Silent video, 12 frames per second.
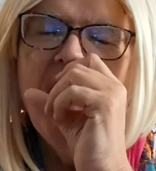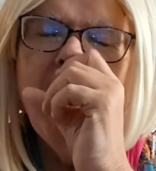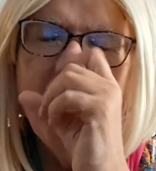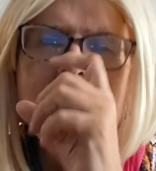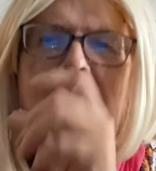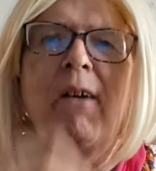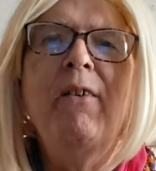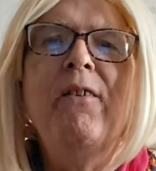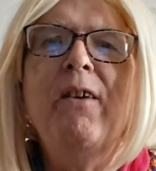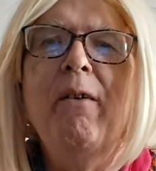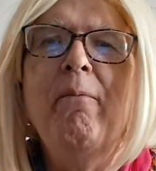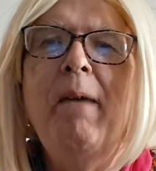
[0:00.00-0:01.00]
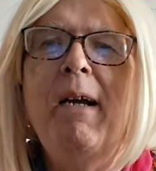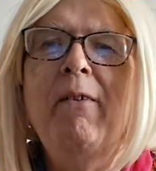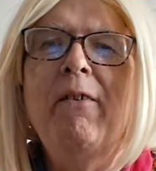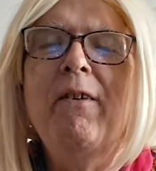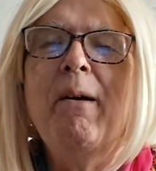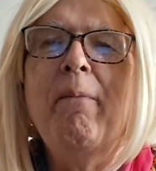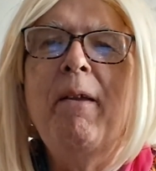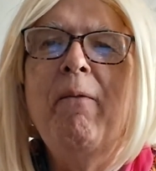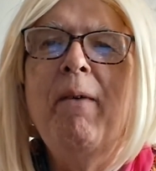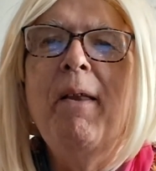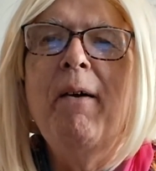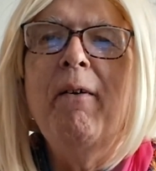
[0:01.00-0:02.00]
Omega something
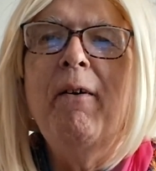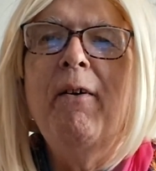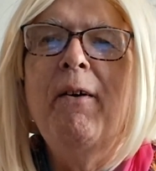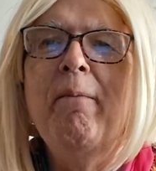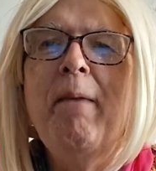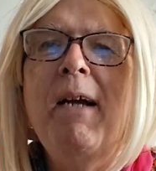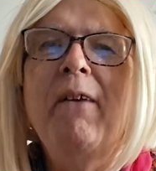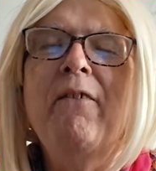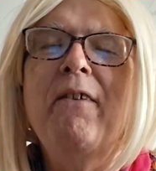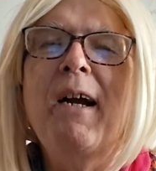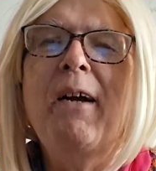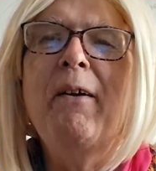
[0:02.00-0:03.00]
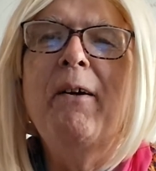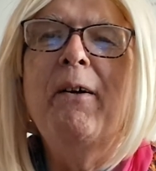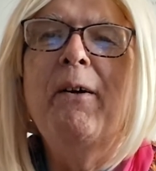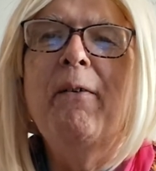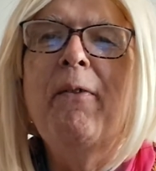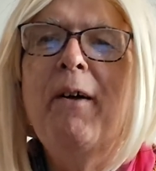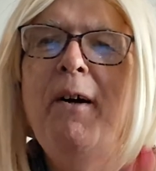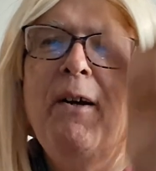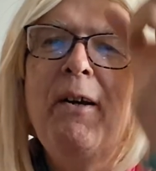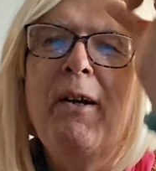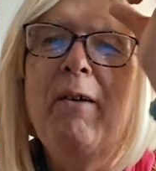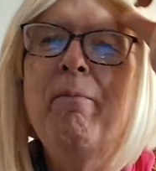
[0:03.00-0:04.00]
where they were going to make a second Earth
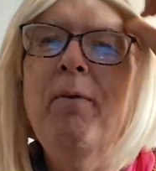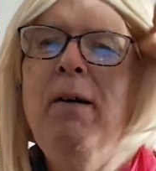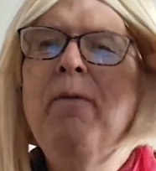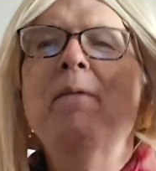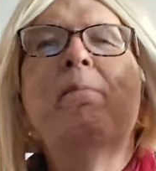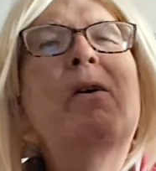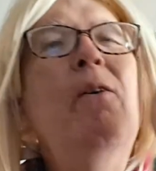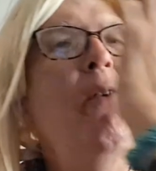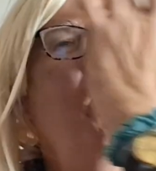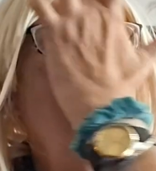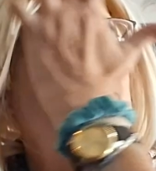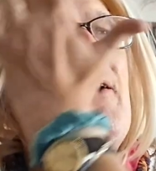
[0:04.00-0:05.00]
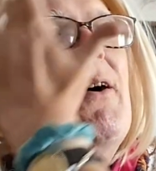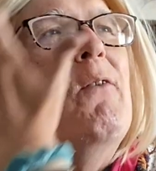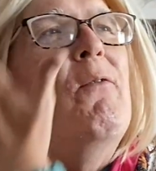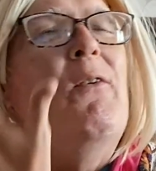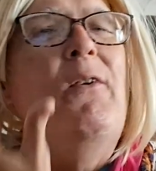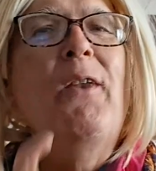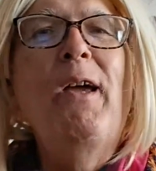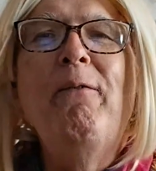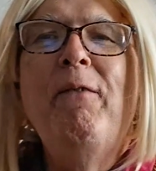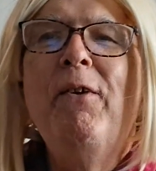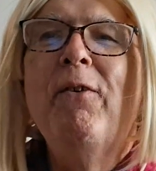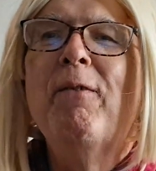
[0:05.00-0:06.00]
to complete the program of
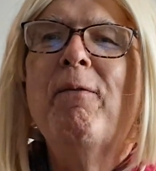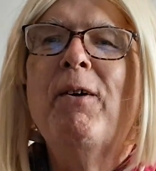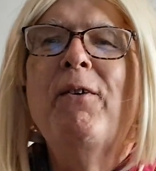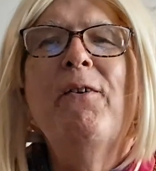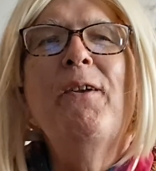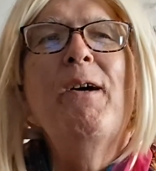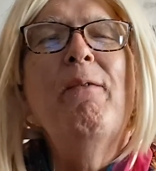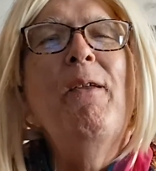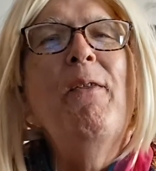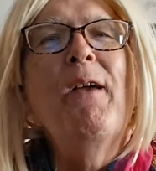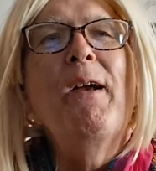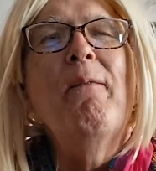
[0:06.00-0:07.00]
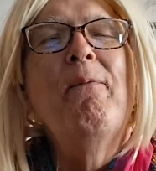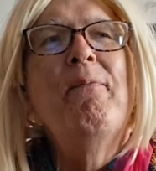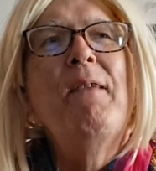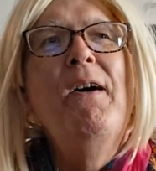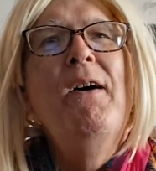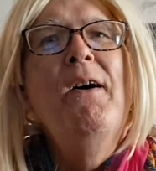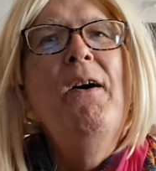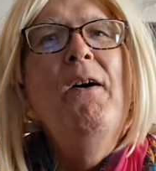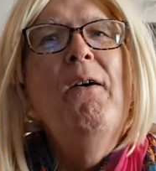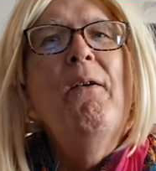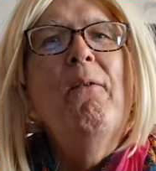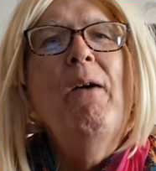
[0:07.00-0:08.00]
life, the universe, and everything.
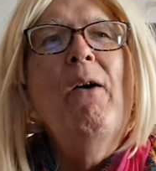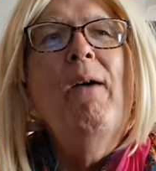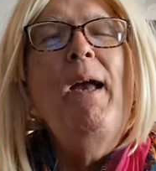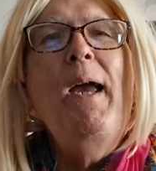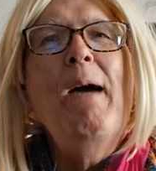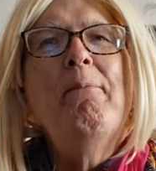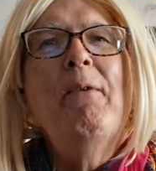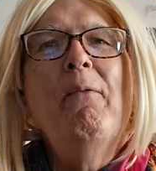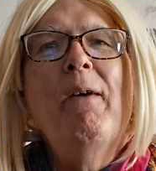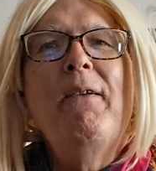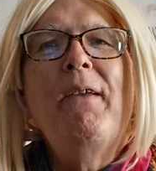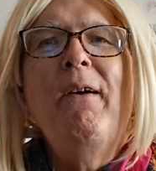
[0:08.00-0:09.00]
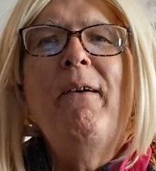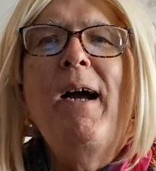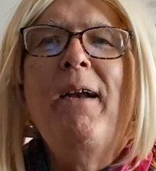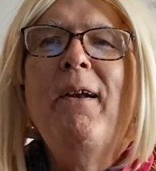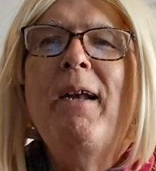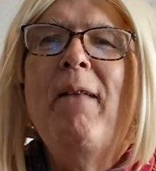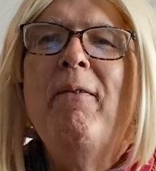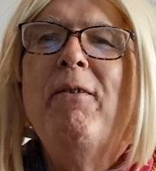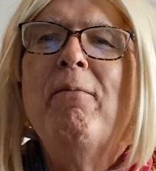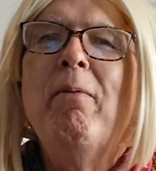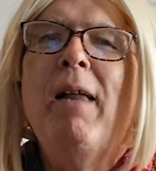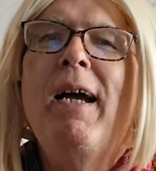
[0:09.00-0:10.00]
Well, what happened was they landed on this
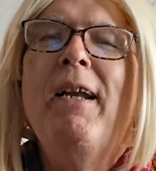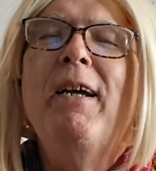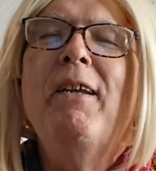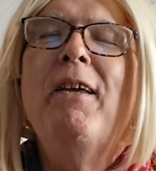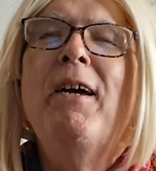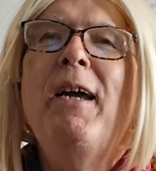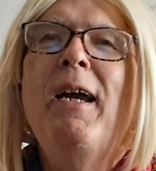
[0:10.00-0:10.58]
planet,